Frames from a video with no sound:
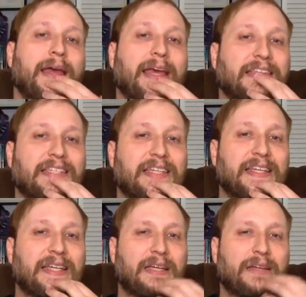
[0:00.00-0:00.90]
it's
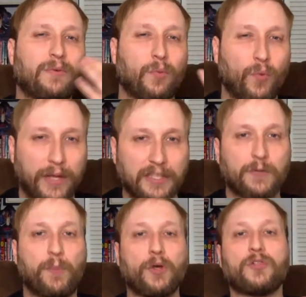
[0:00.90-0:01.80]
when
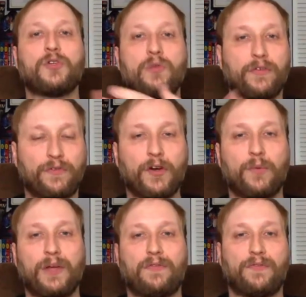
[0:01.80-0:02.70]
it's put to the
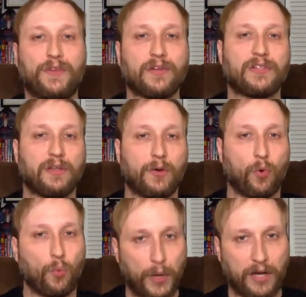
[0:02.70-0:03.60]
film, it feels a
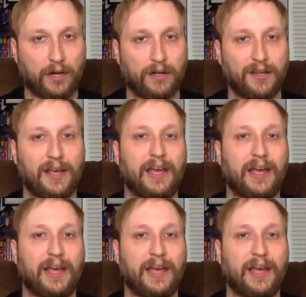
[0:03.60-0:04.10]
little weird.